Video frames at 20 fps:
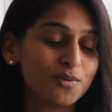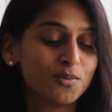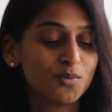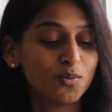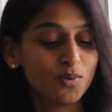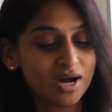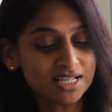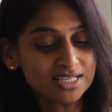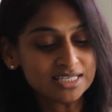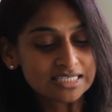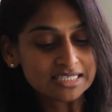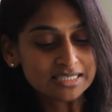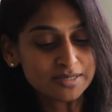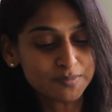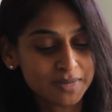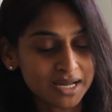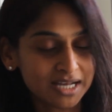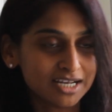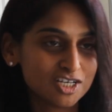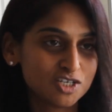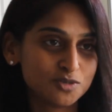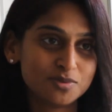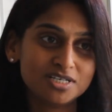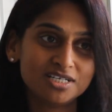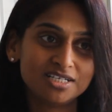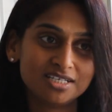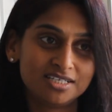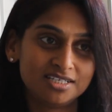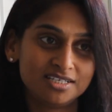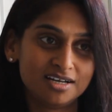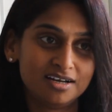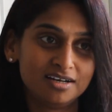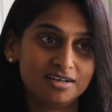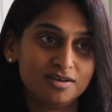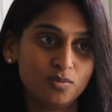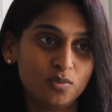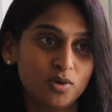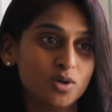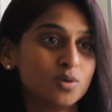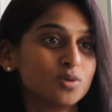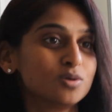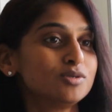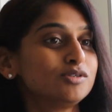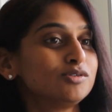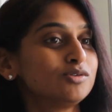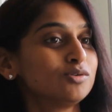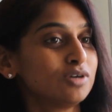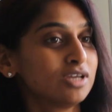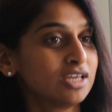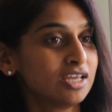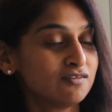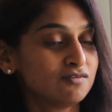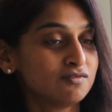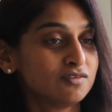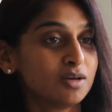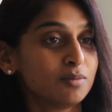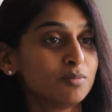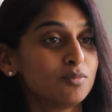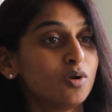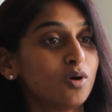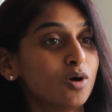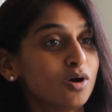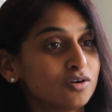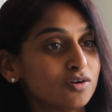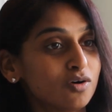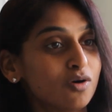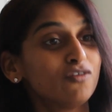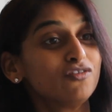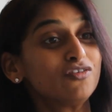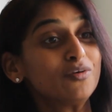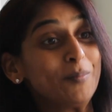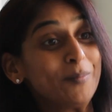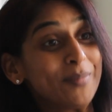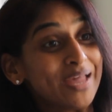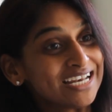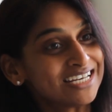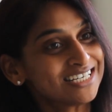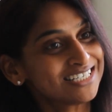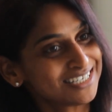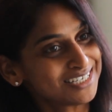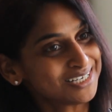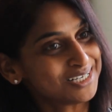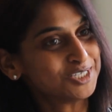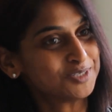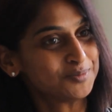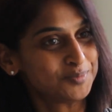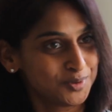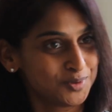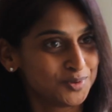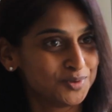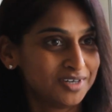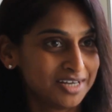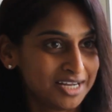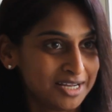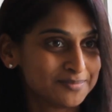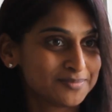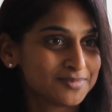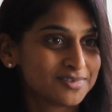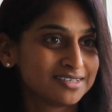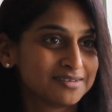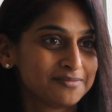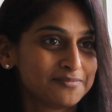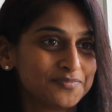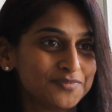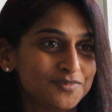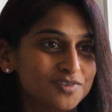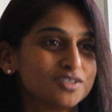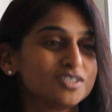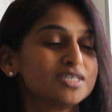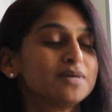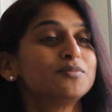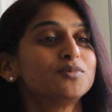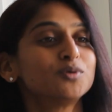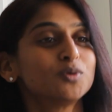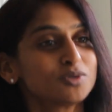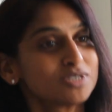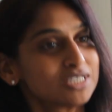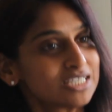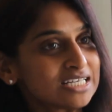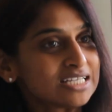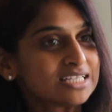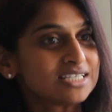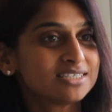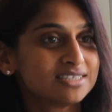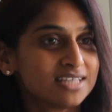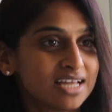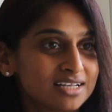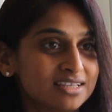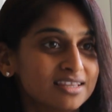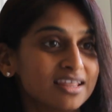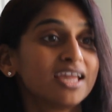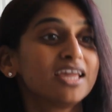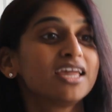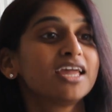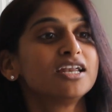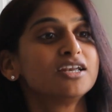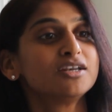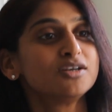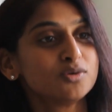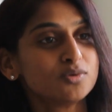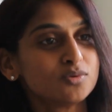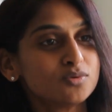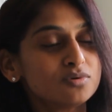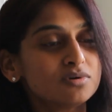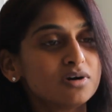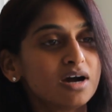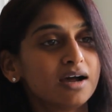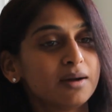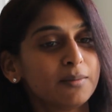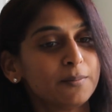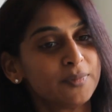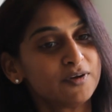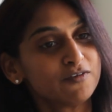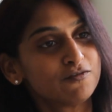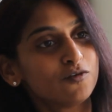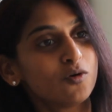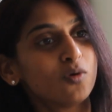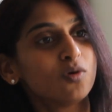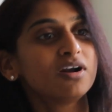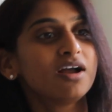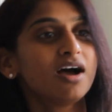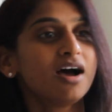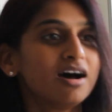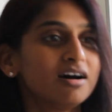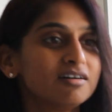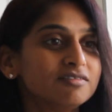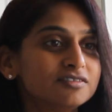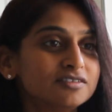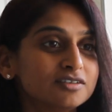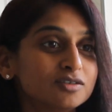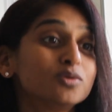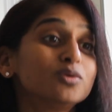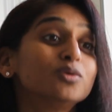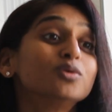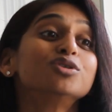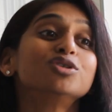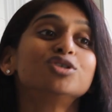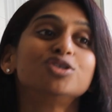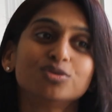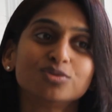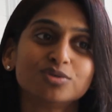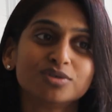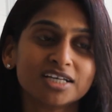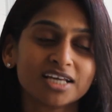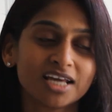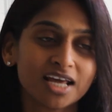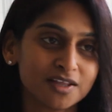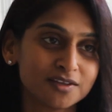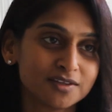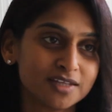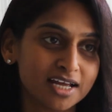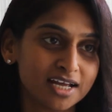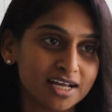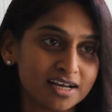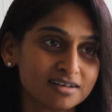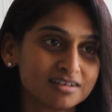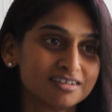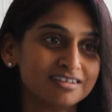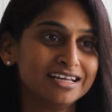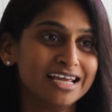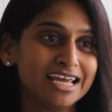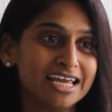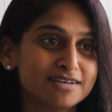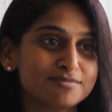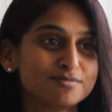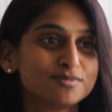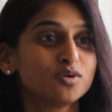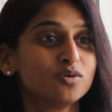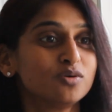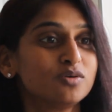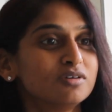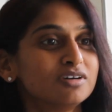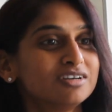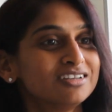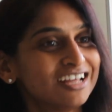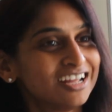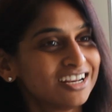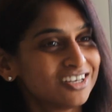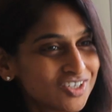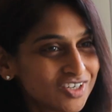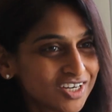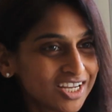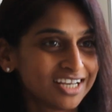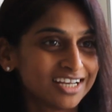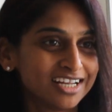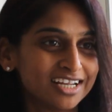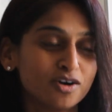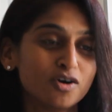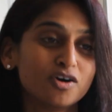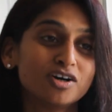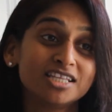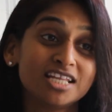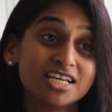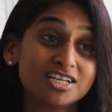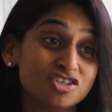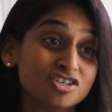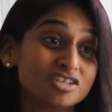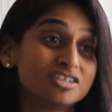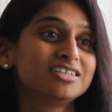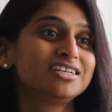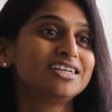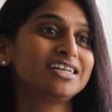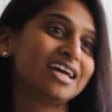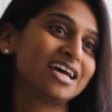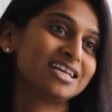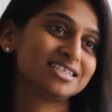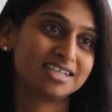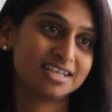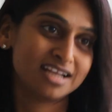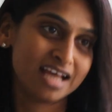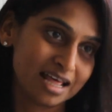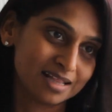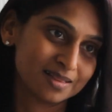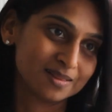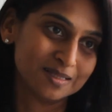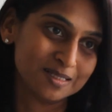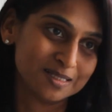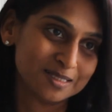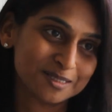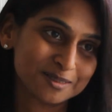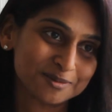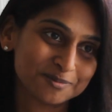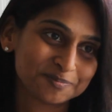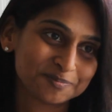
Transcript: Once the management is done, we also give them a lot of maintenance programs, some routines that they can do before, after, or during their games or their training or their journey as an athlete.